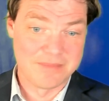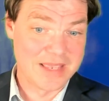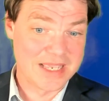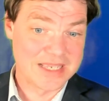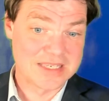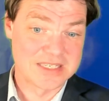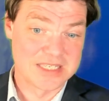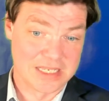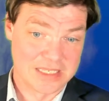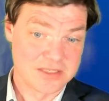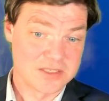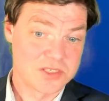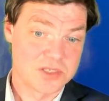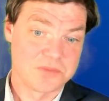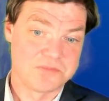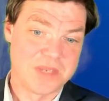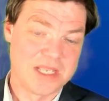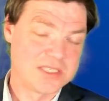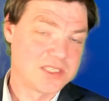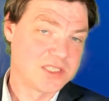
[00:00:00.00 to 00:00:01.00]
makes
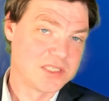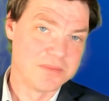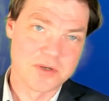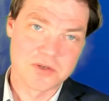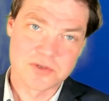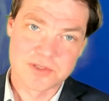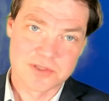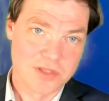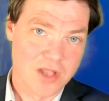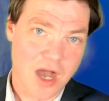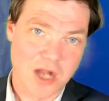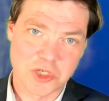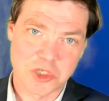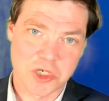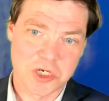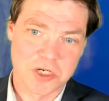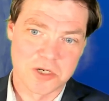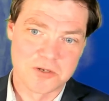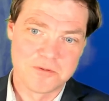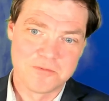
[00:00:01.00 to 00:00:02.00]
sense. It's the most
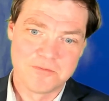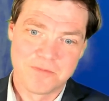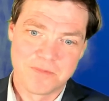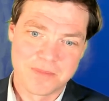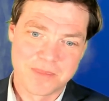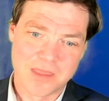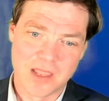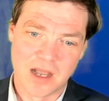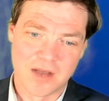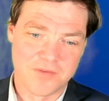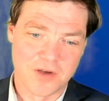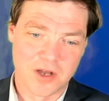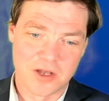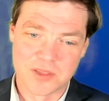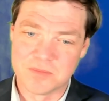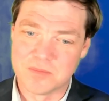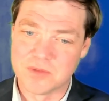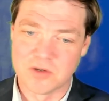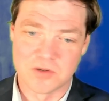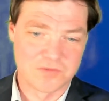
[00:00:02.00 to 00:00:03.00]
logical of all
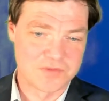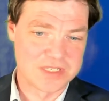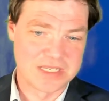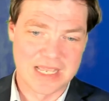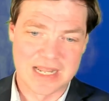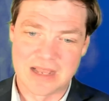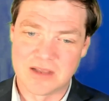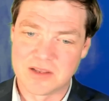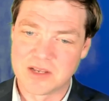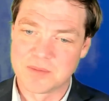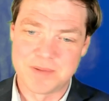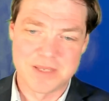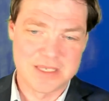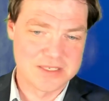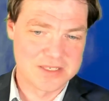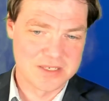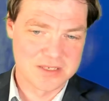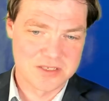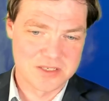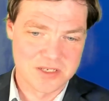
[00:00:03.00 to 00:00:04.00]
the moves. Get out your
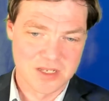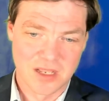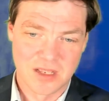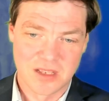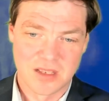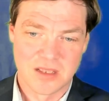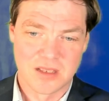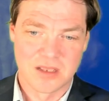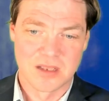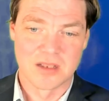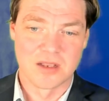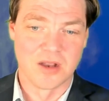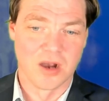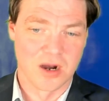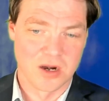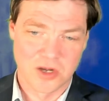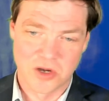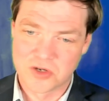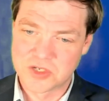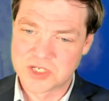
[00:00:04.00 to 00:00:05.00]
pieces,
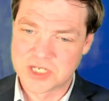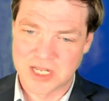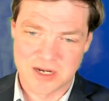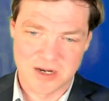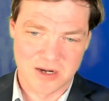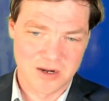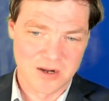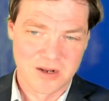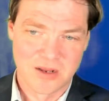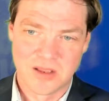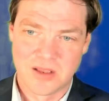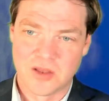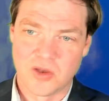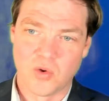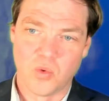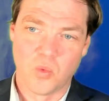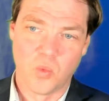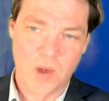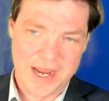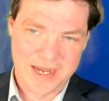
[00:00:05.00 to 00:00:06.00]
guard your center,
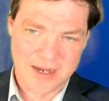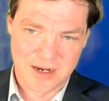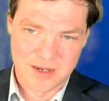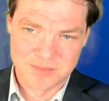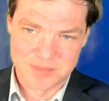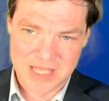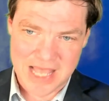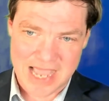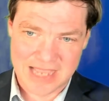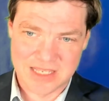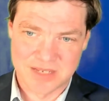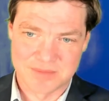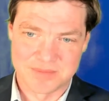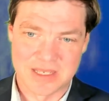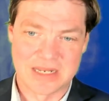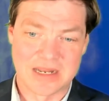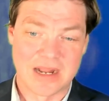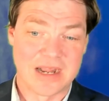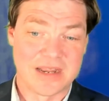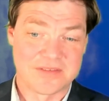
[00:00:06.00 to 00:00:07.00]
wait on black to
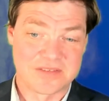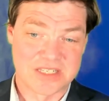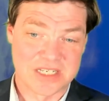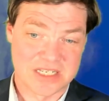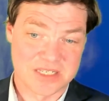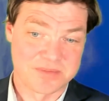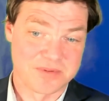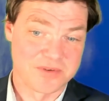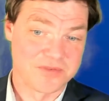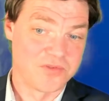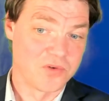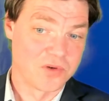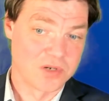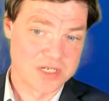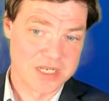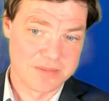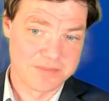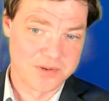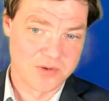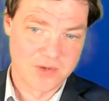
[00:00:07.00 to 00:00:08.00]
play knight f6 before
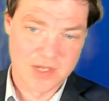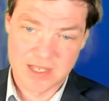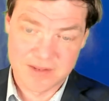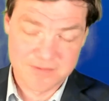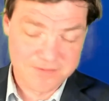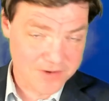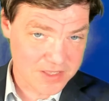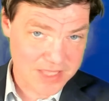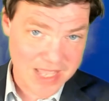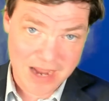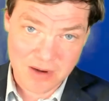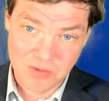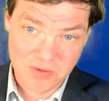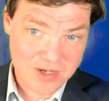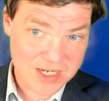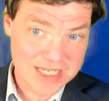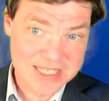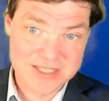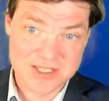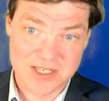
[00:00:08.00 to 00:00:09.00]
tempoing. And for that
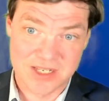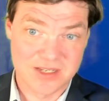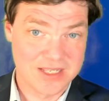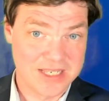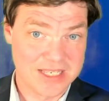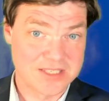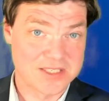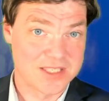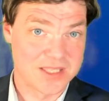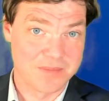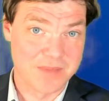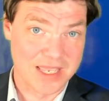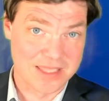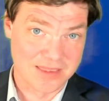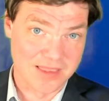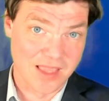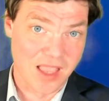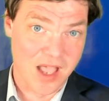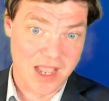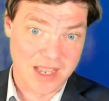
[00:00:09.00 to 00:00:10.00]
reason, it's the
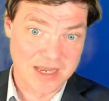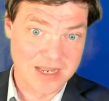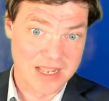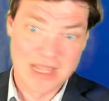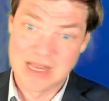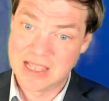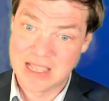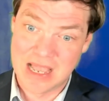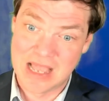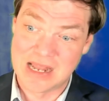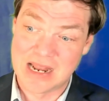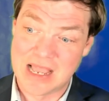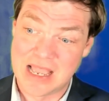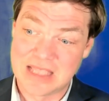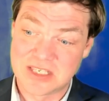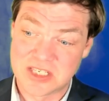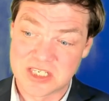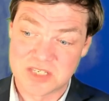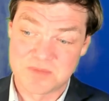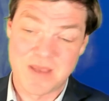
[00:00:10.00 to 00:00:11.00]
main line. And
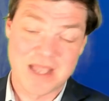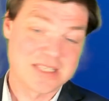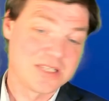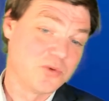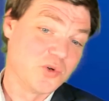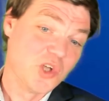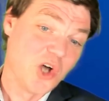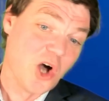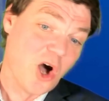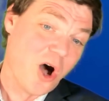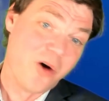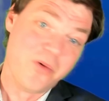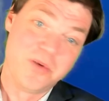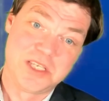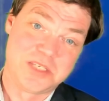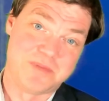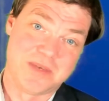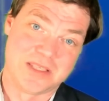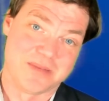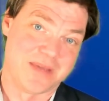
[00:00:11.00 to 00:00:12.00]
I suspect it will
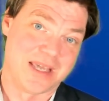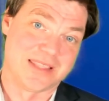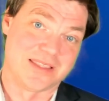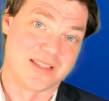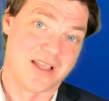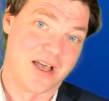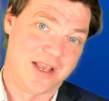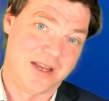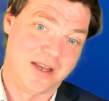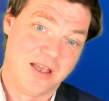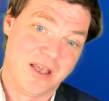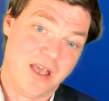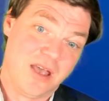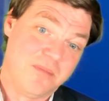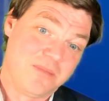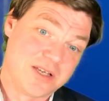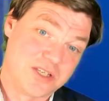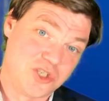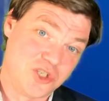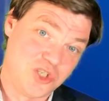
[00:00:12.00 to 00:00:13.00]
always be the main line,
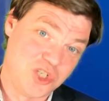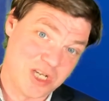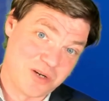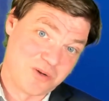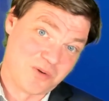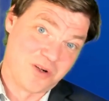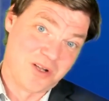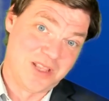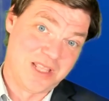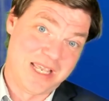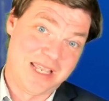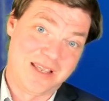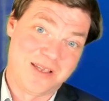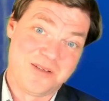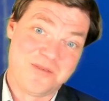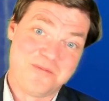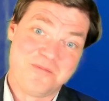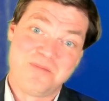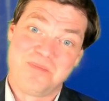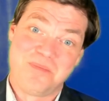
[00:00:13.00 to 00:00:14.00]
because
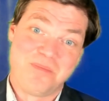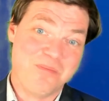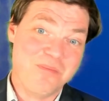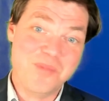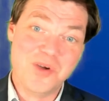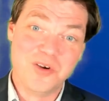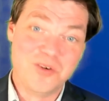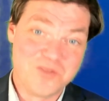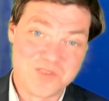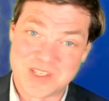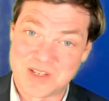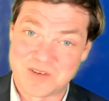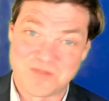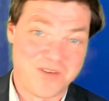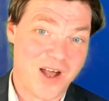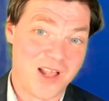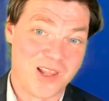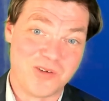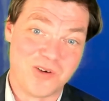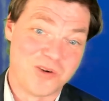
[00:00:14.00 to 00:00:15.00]
generally moves that
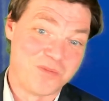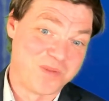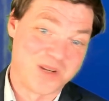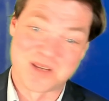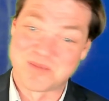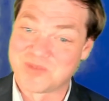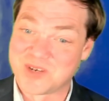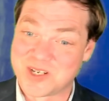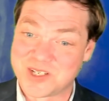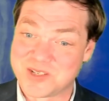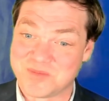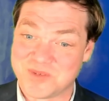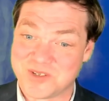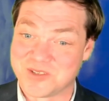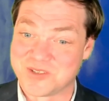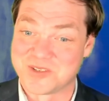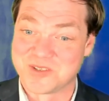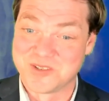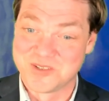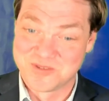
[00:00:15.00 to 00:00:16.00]
follow opening
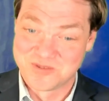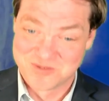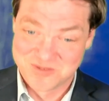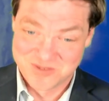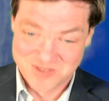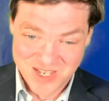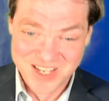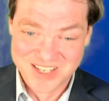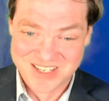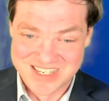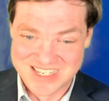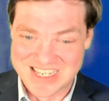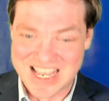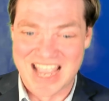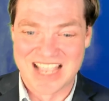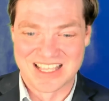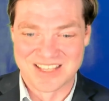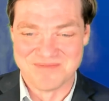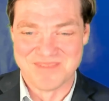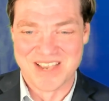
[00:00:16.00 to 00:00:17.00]
principles
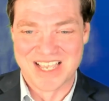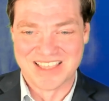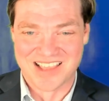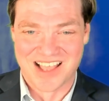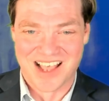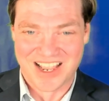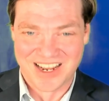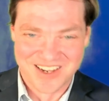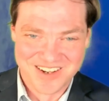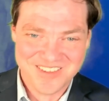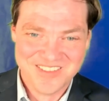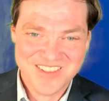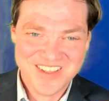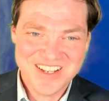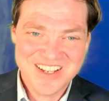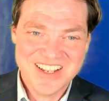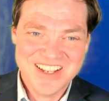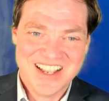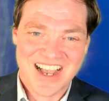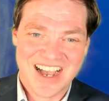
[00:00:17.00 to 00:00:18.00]
stay the main line.
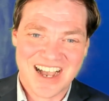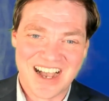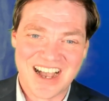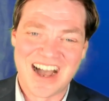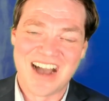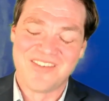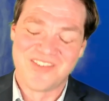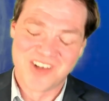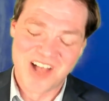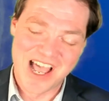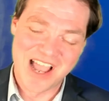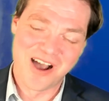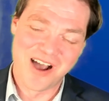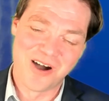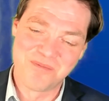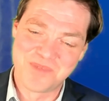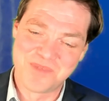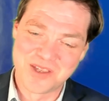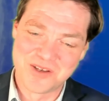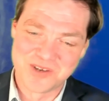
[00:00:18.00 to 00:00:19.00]
Well, I
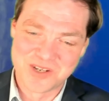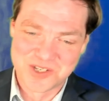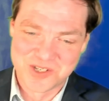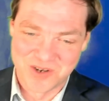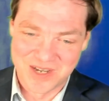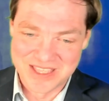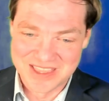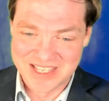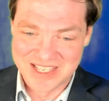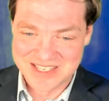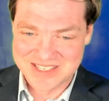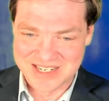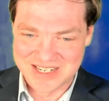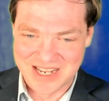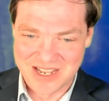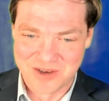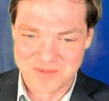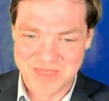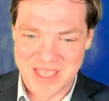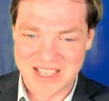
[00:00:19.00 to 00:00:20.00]
hope you enjoyed this, and
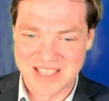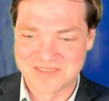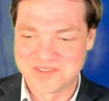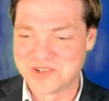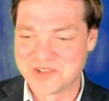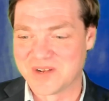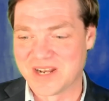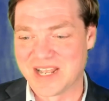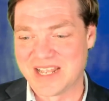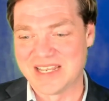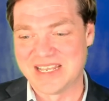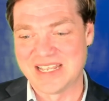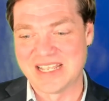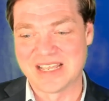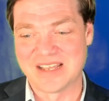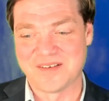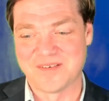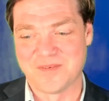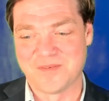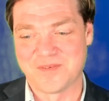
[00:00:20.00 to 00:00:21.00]
I hope that gives you an
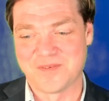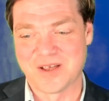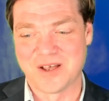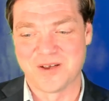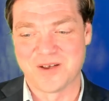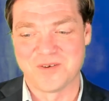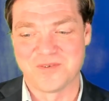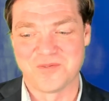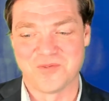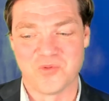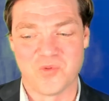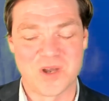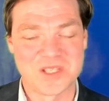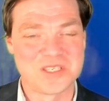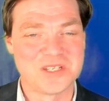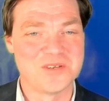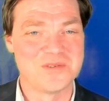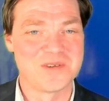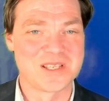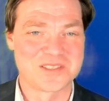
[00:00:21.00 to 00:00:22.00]
idea of what
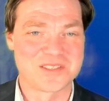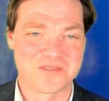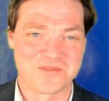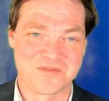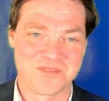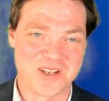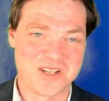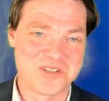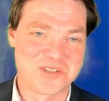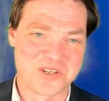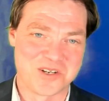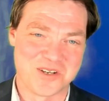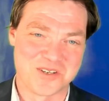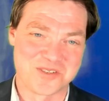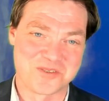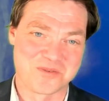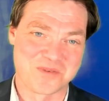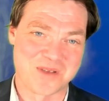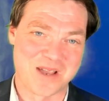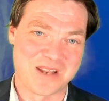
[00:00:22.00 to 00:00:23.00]
to do against the French, and
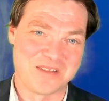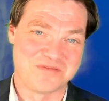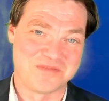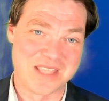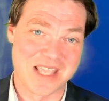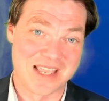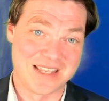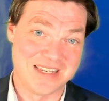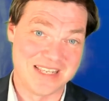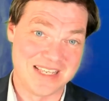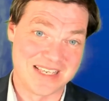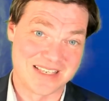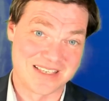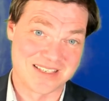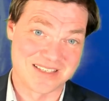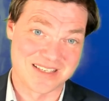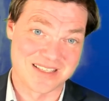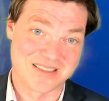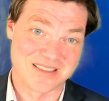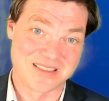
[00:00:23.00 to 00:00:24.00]
also kind of the
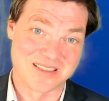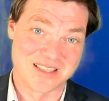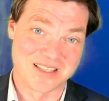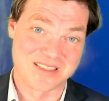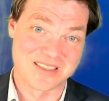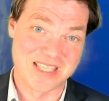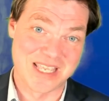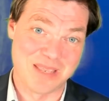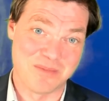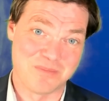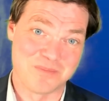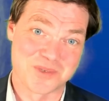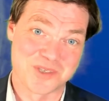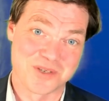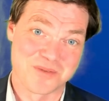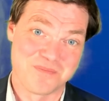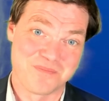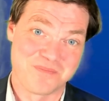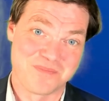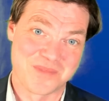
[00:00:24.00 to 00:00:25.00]
ideas and the
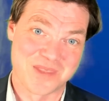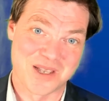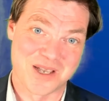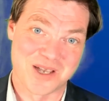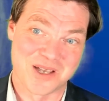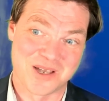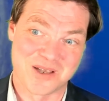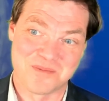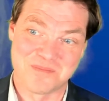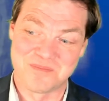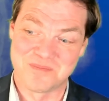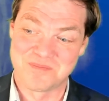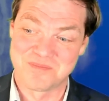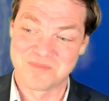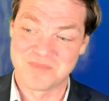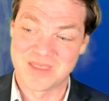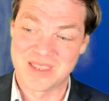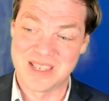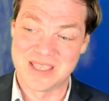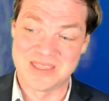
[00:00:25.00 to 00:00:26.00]
themes
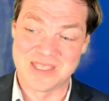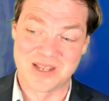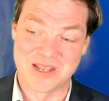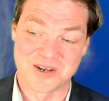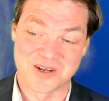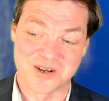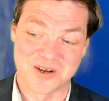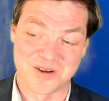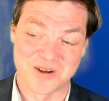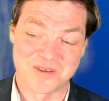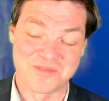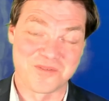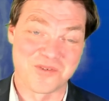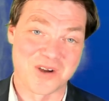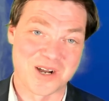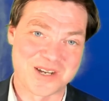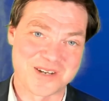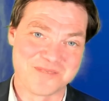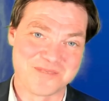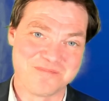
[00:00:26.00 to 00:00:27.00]
in the undercurrent
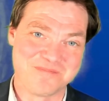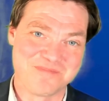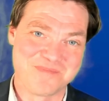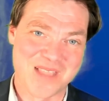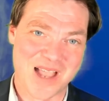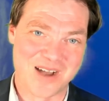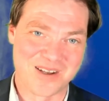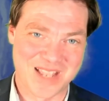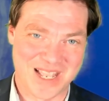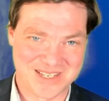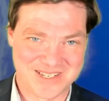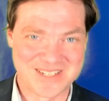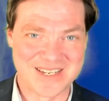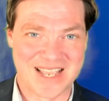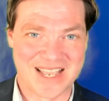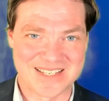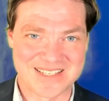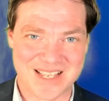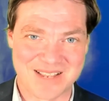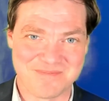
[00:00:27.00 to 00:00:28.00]
for it. I'll catch you
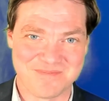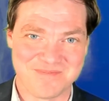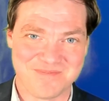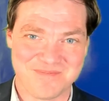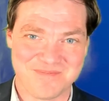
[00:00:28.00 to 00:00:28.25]
next time.